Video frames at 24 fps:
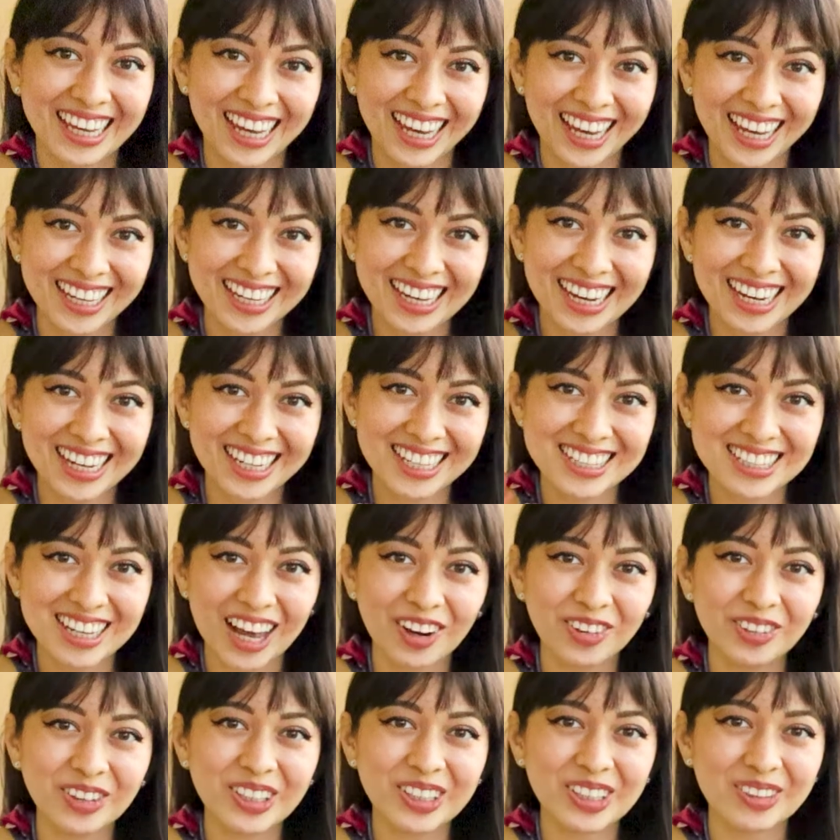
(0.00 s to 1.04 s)
Hey guys,
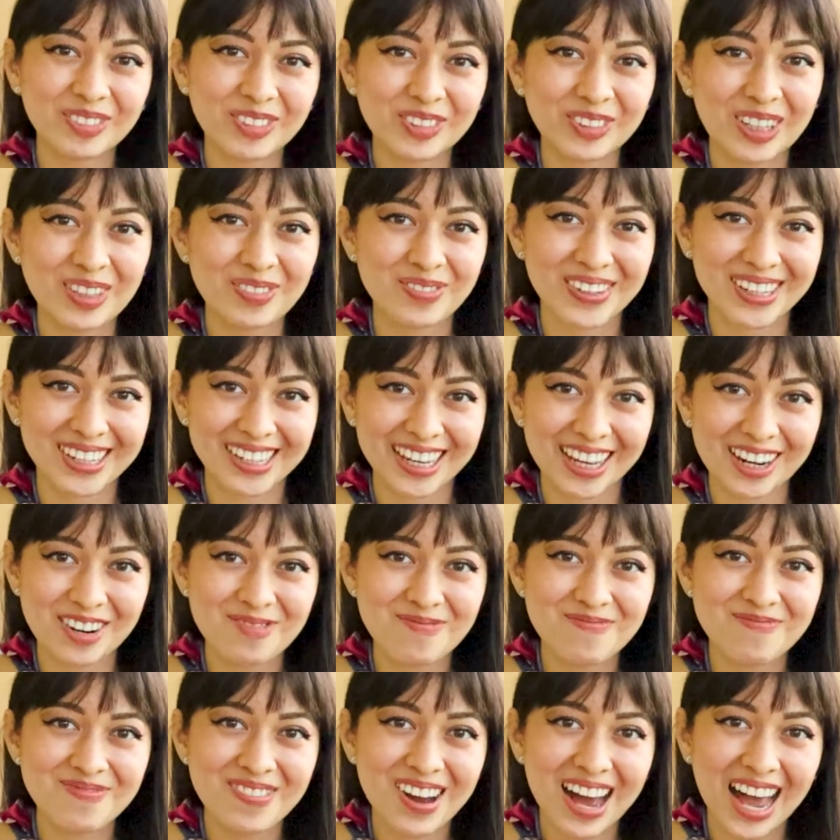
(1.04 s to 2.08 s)
welcome to IPINKIT.
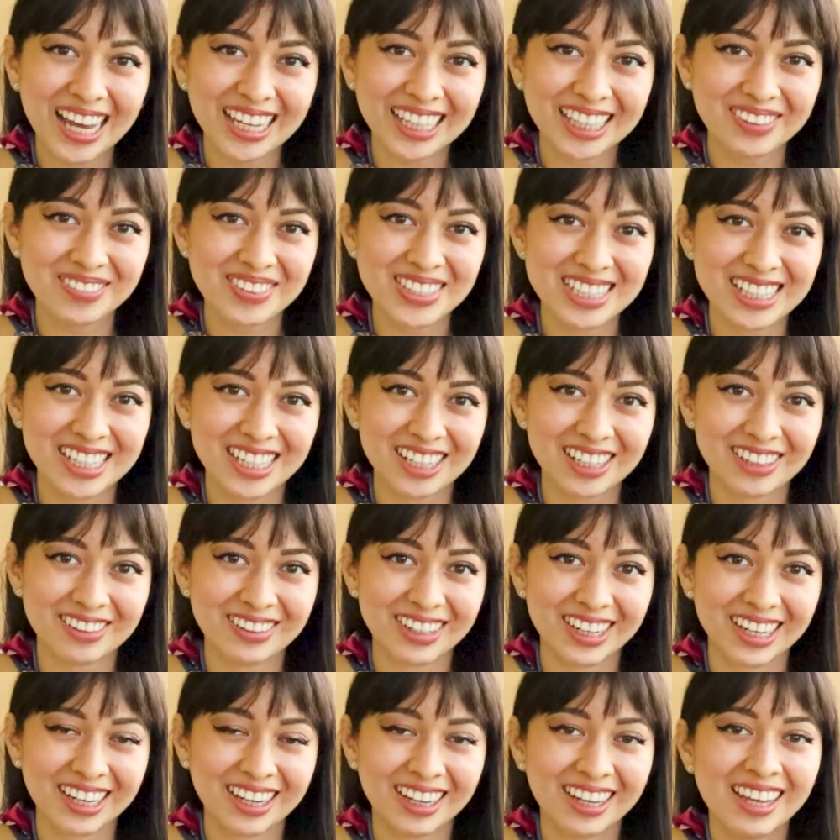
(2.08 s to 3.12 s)
My name is
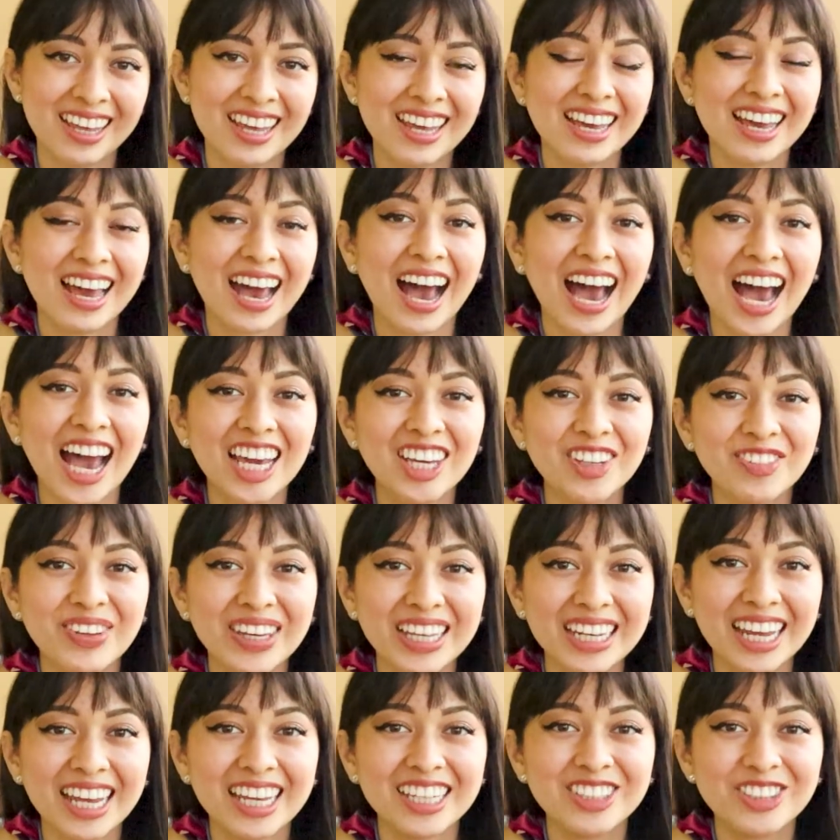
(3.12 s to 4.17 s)
Ingrid. I've
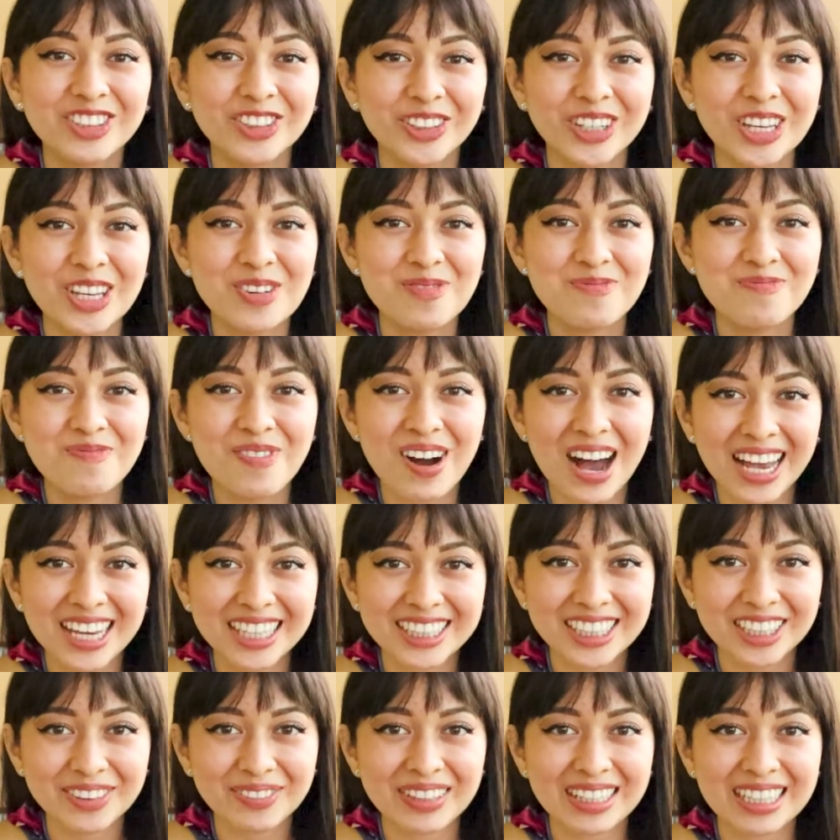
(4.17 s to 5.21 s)
been enjoying
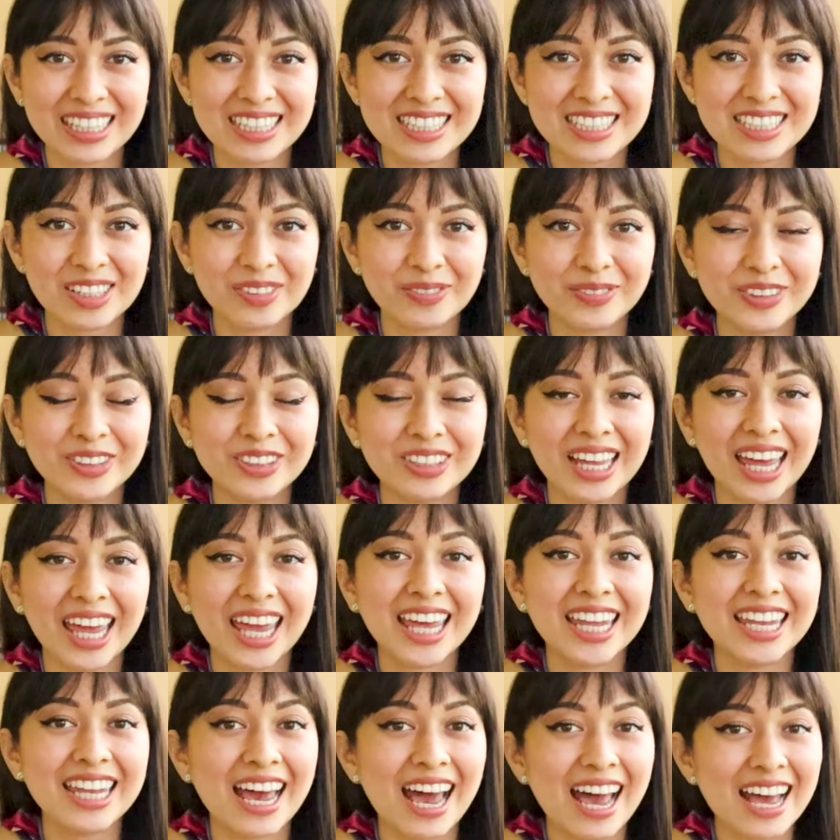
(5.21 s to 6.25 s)
my time in Istanbul,
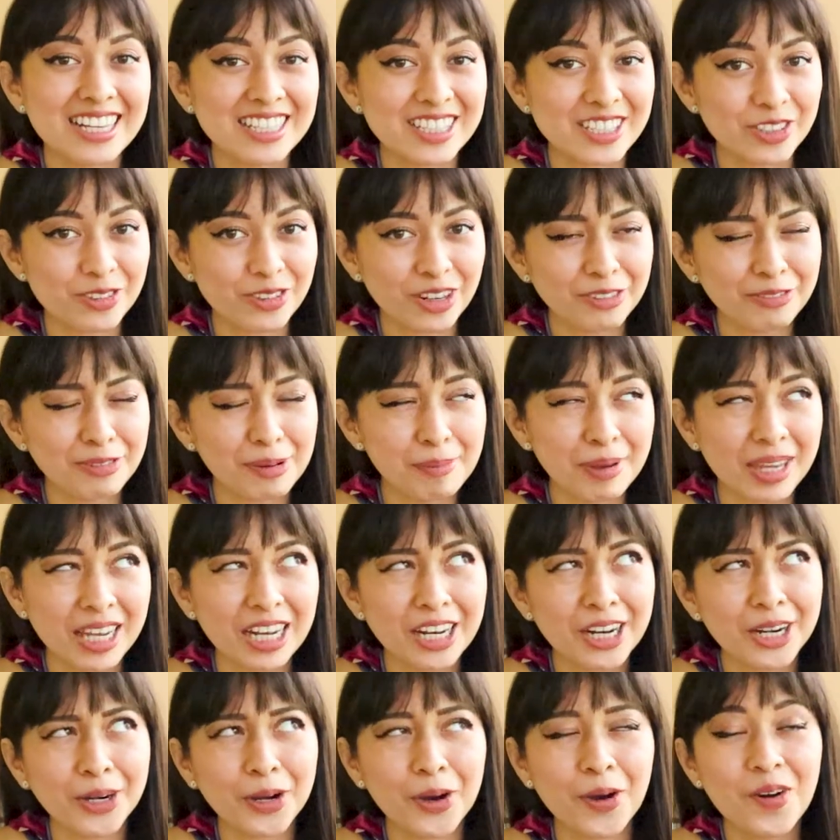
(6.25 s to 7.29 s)
and as you are
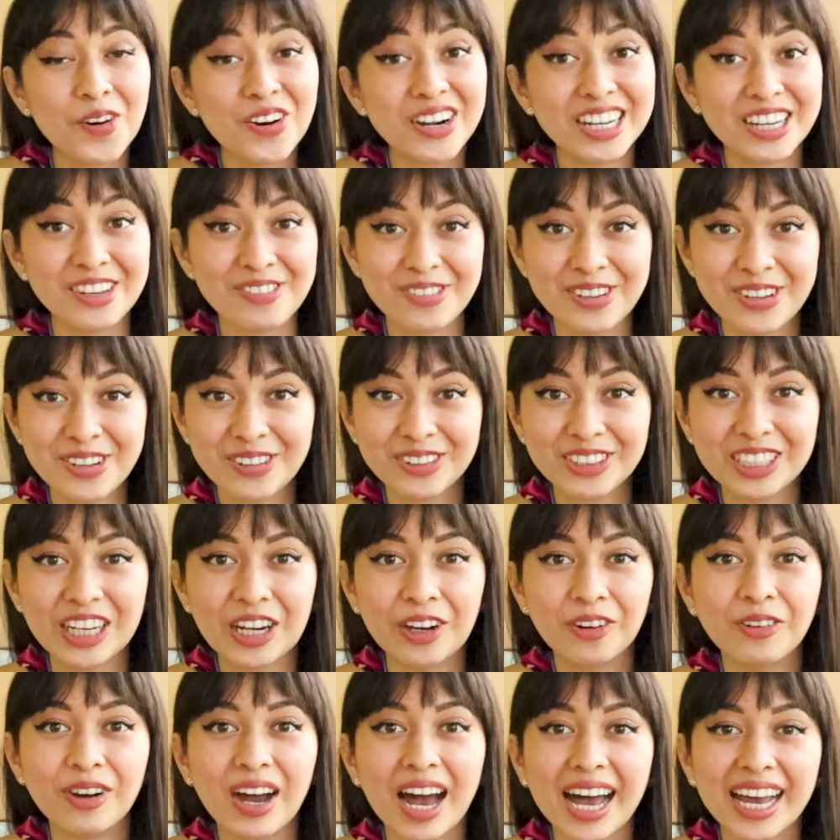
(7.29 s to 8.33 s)
familiar, or if you don't
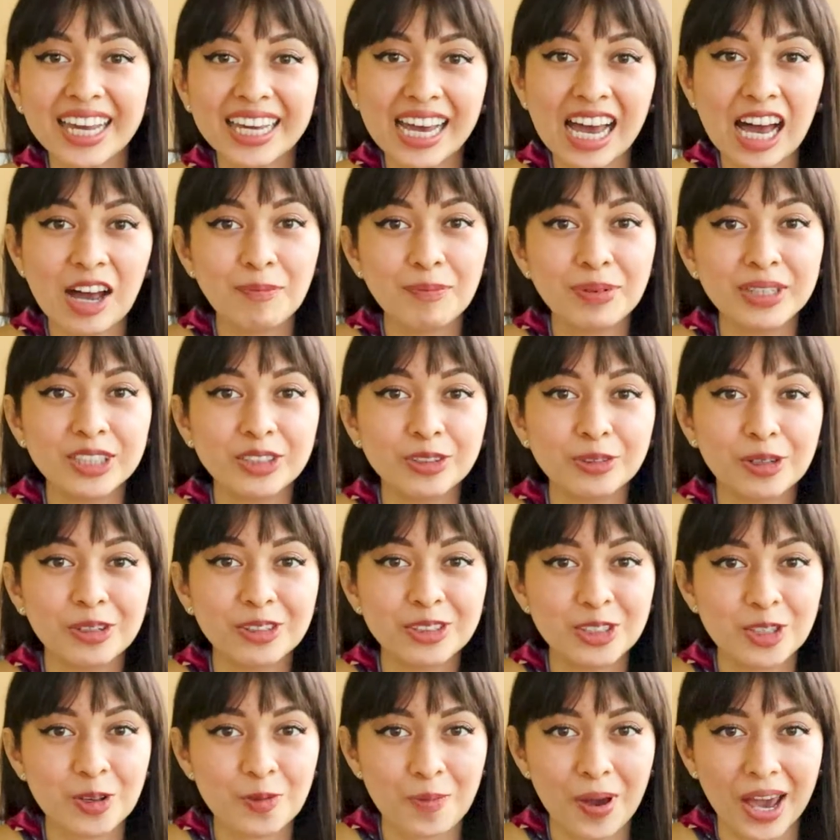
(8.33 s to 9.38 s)
know, I happen to
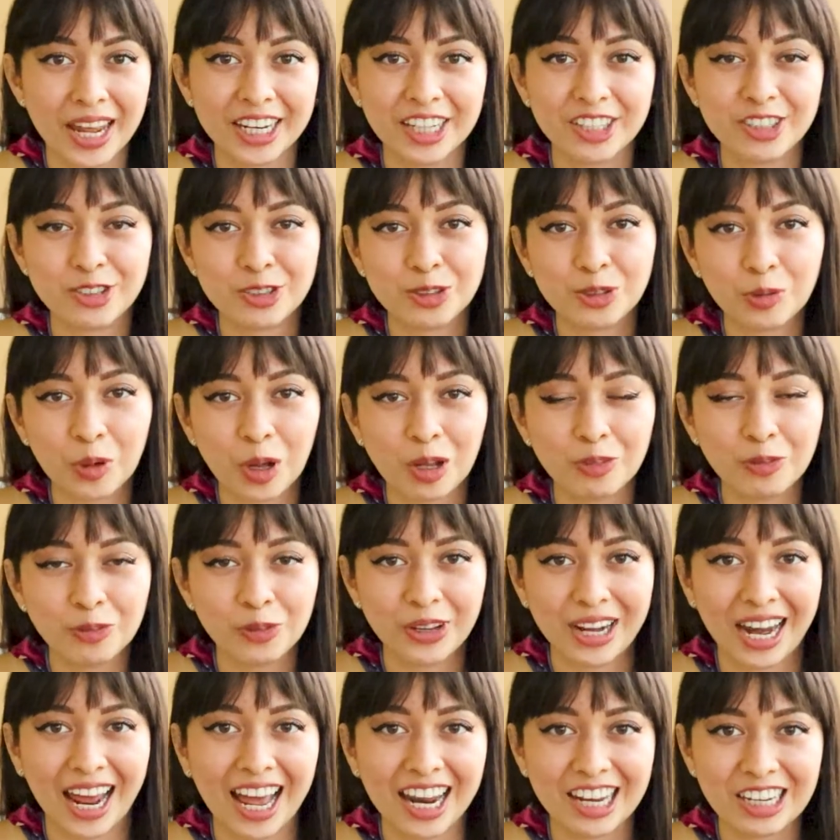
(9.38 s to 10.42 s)
also manage 12
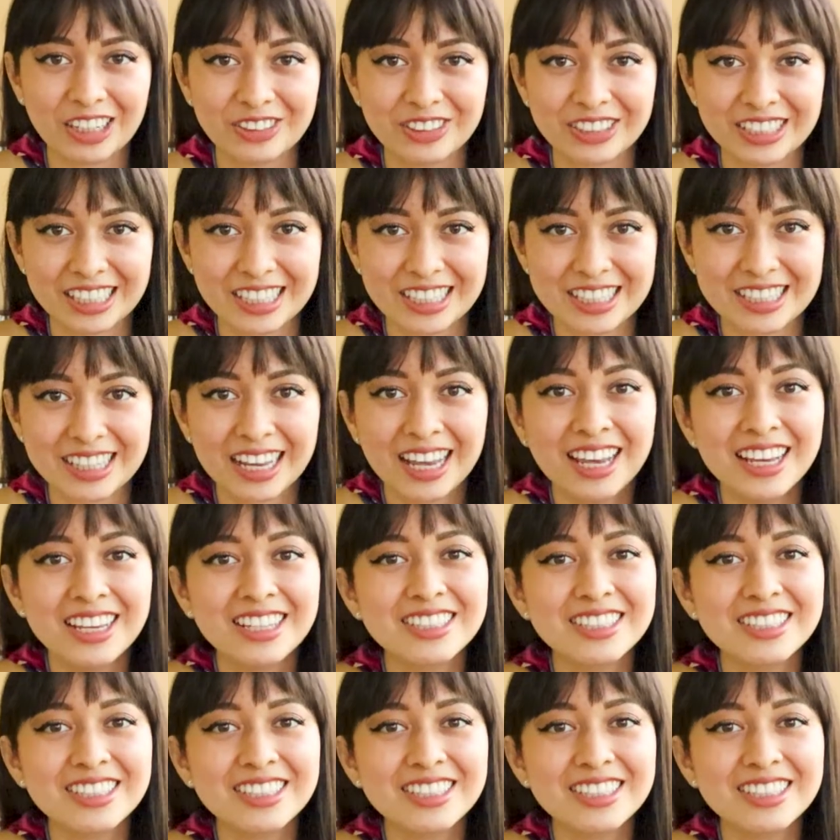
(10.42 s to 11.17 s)
food allergies.